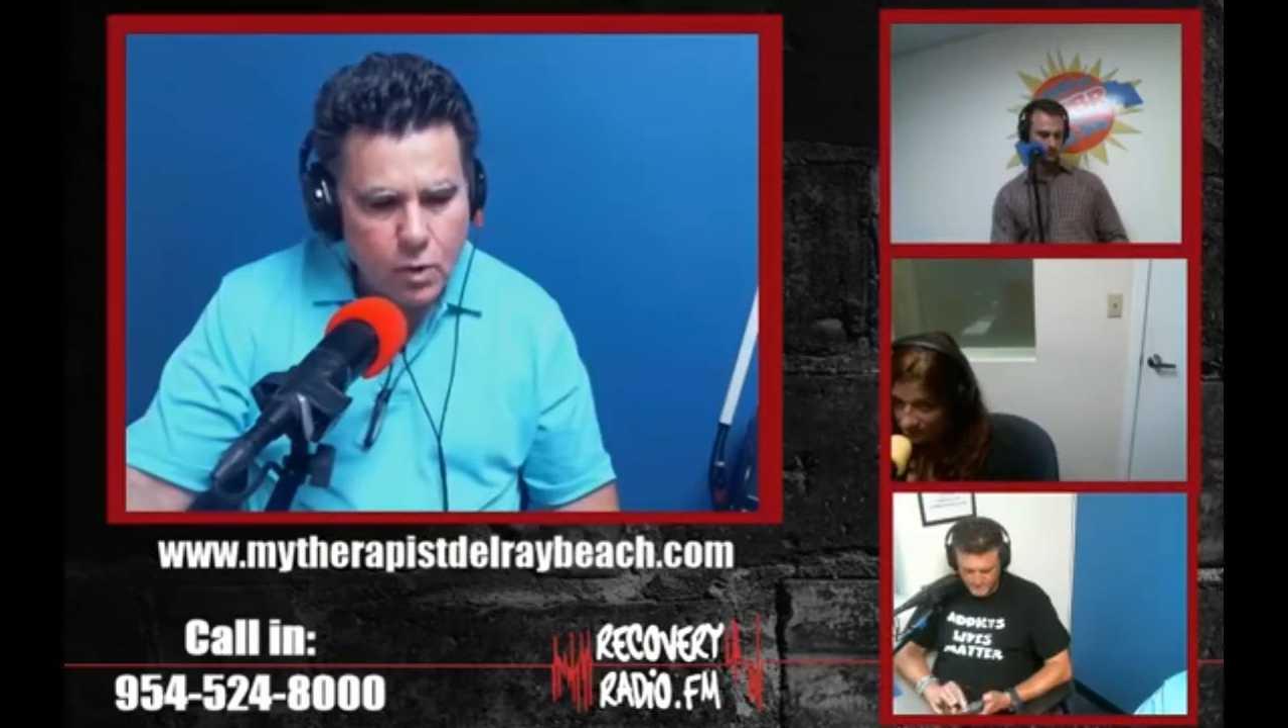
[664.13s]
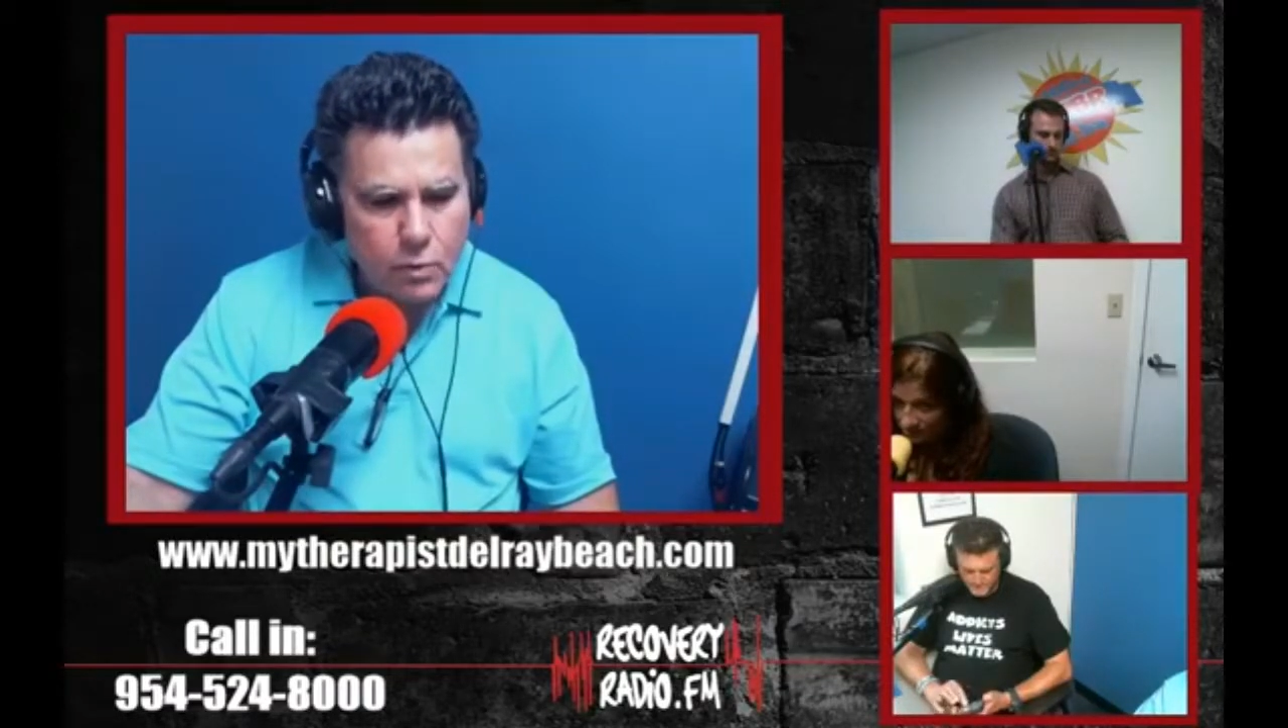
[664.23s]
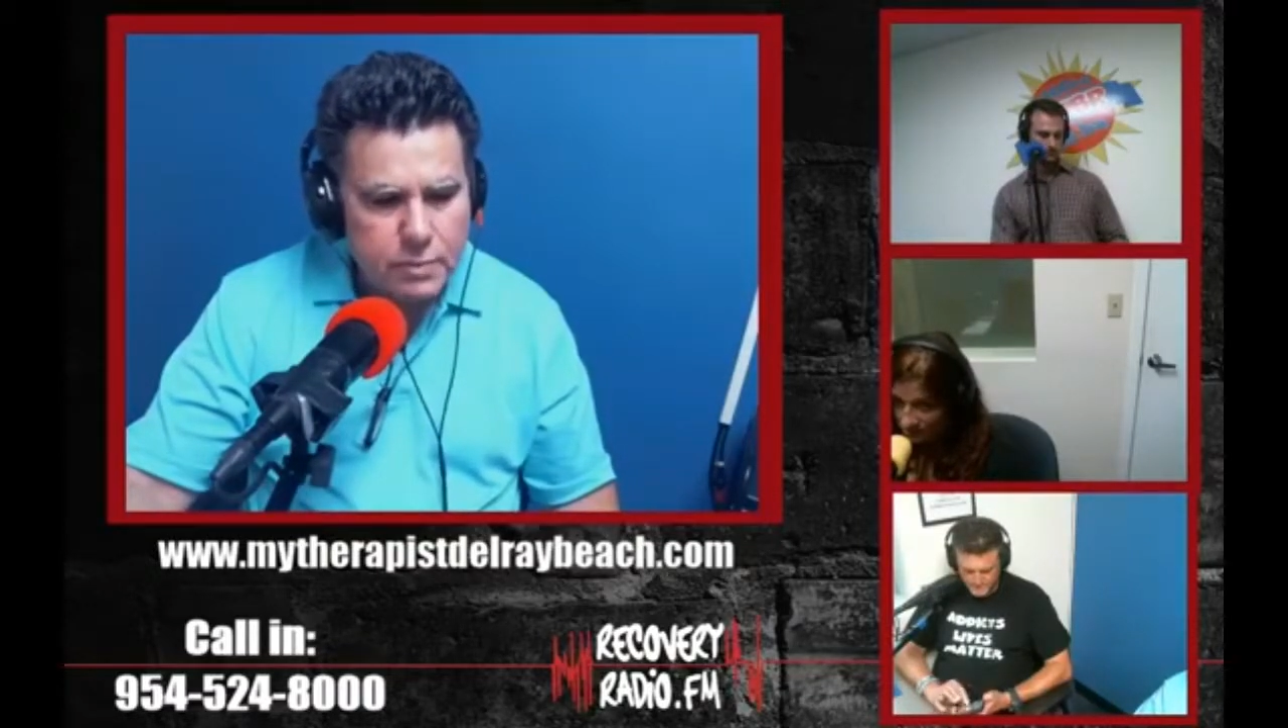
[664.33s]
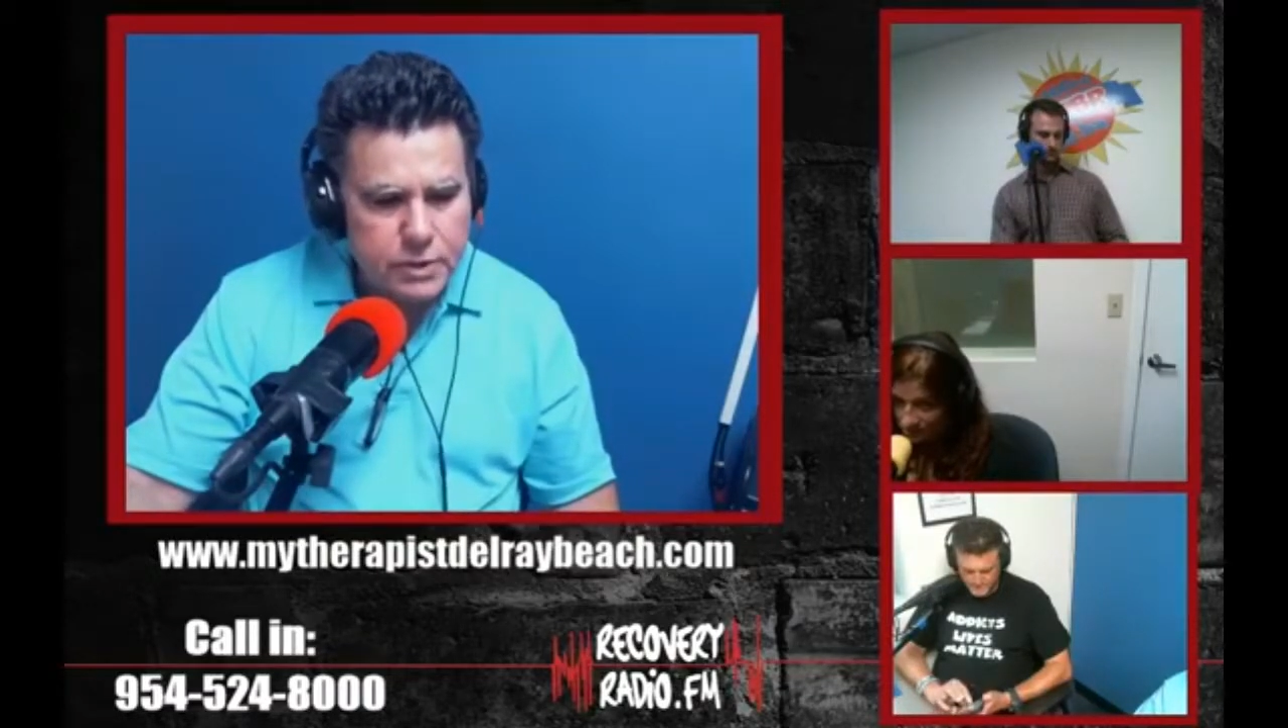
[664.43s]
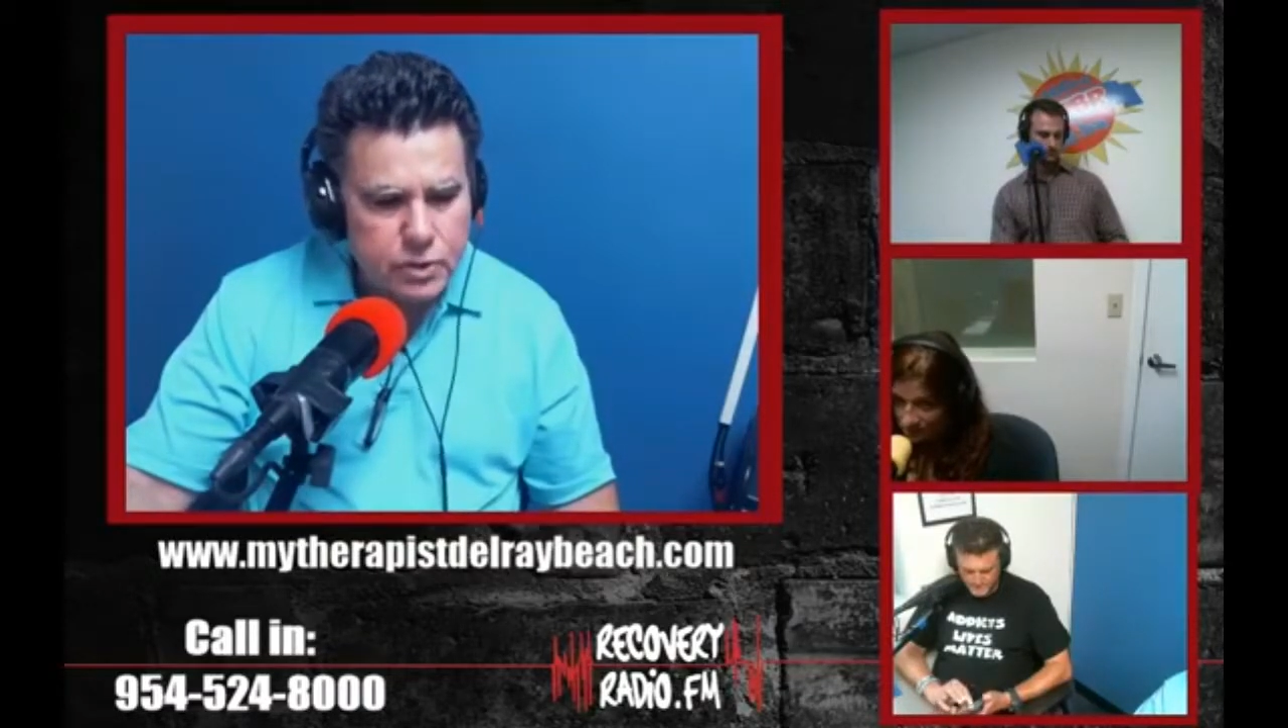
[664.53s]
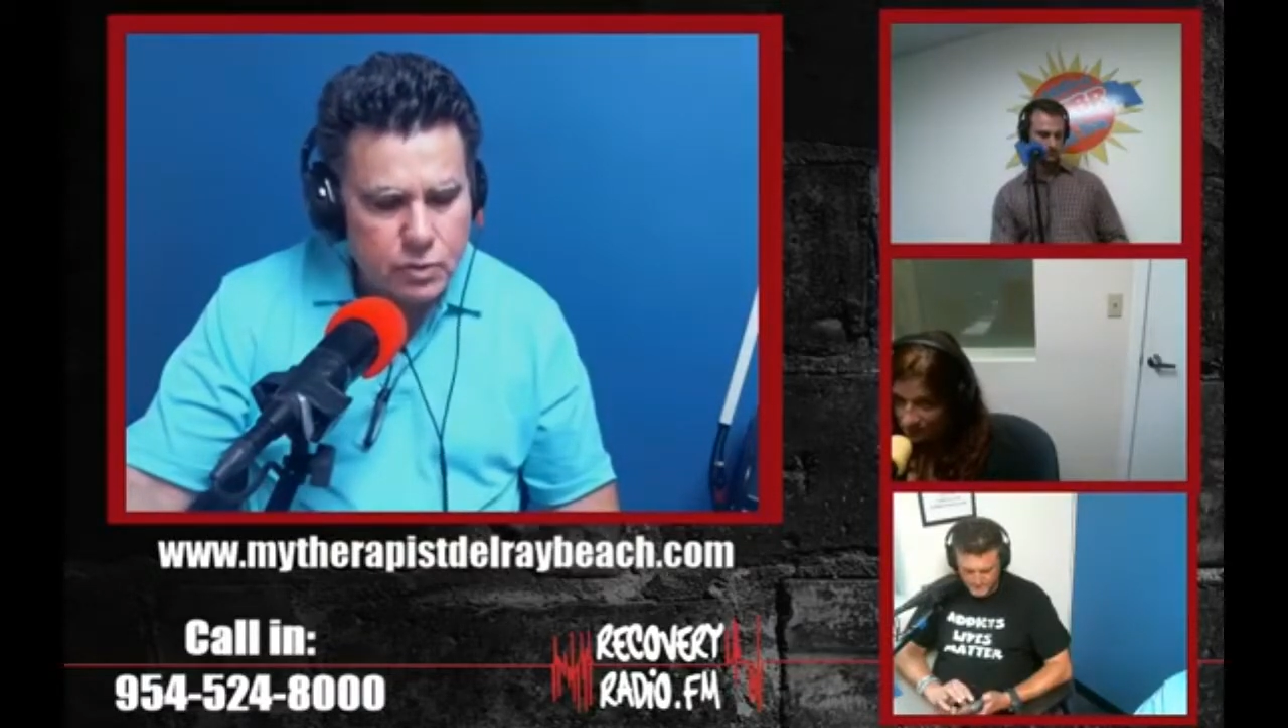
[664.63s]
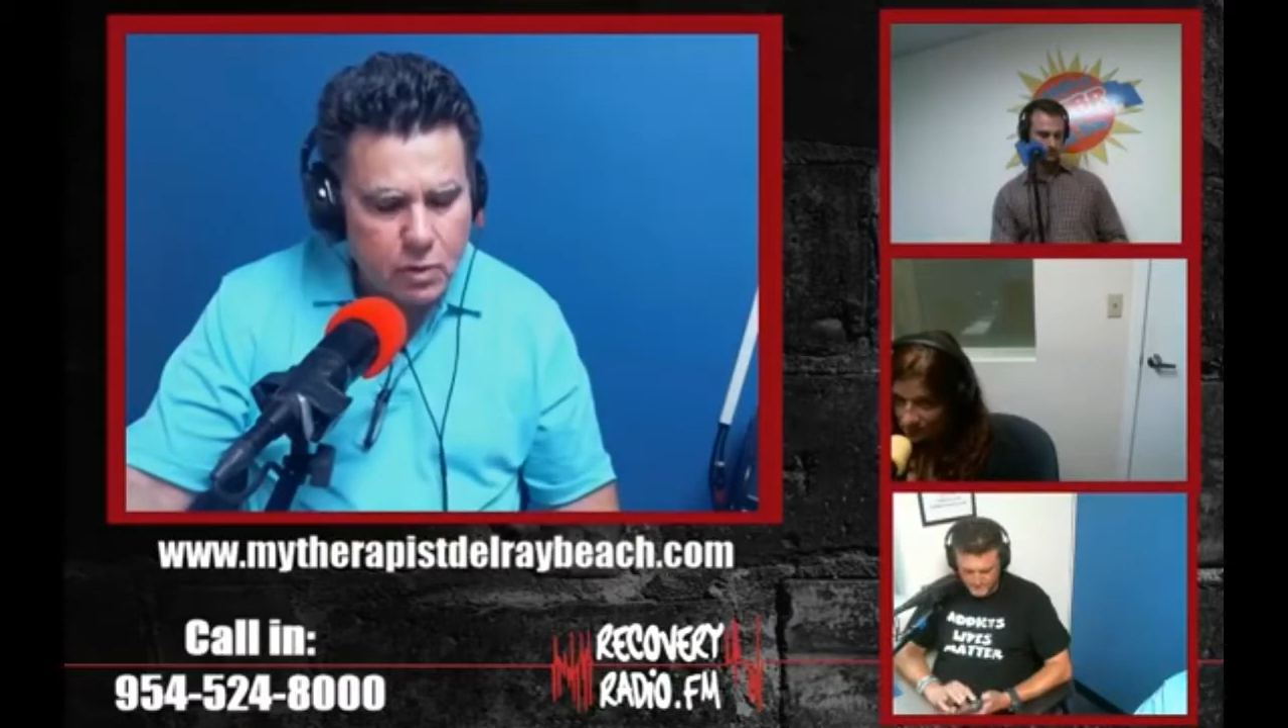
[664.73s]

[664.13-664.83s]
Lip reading: open you